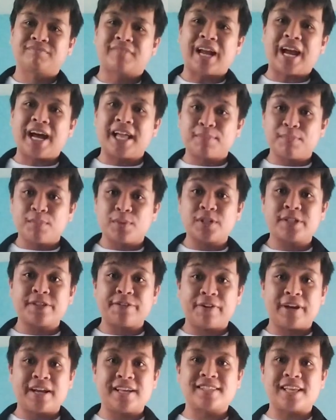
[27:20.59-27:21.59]

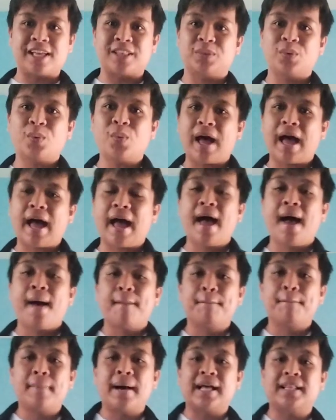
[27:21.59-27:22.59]
atmosphere sa atua,
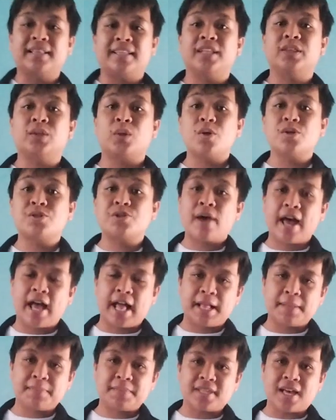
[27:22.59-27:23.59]
but it also
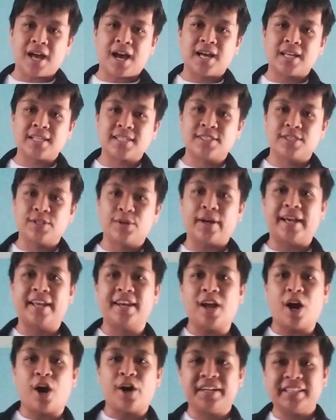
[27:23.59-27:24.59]
helps us in
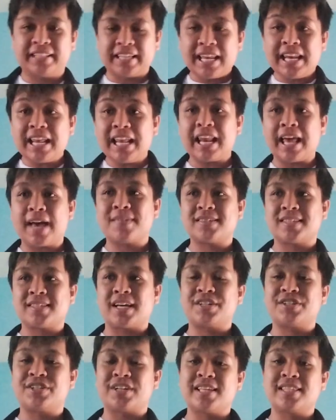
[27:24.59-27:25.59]
our daily life,
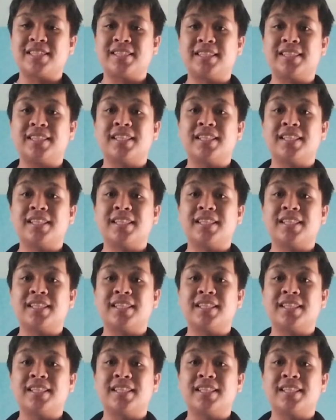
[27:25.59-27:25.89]
such as